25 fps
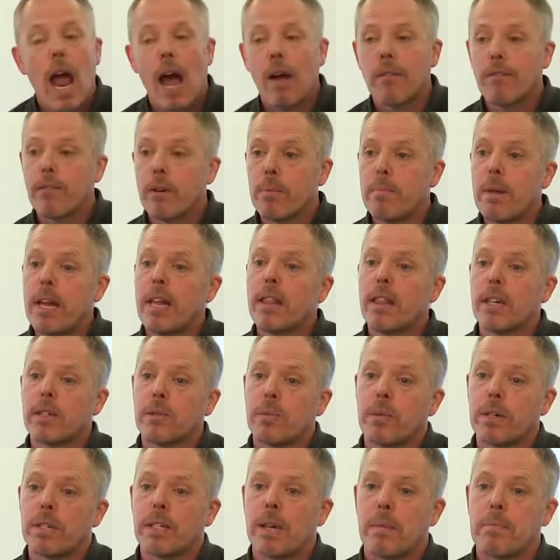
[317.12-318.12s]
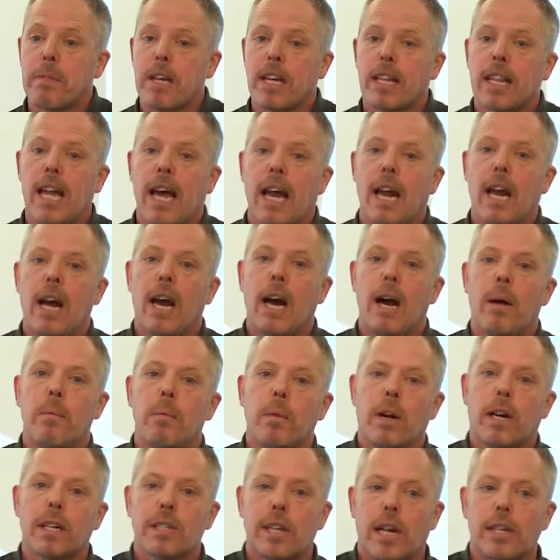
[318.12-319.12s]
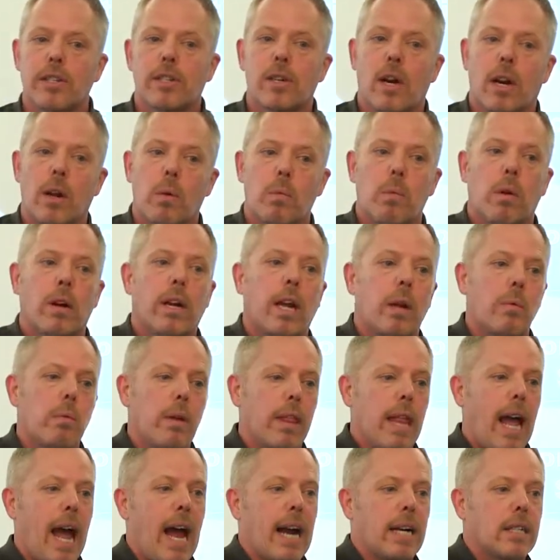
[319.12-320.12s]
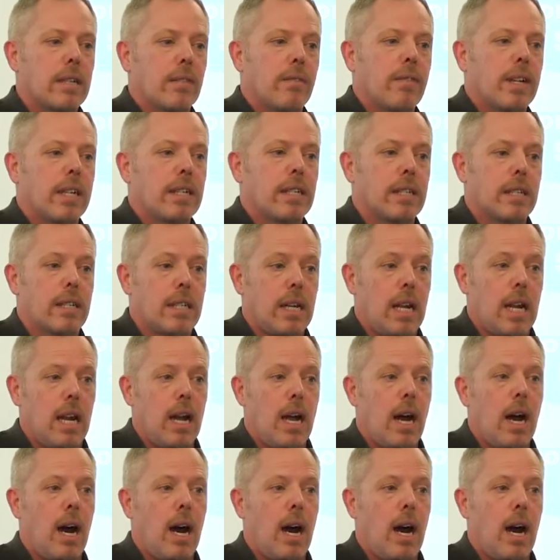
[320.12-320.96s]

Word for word: And for me, this was something that, because um, I started working with activists.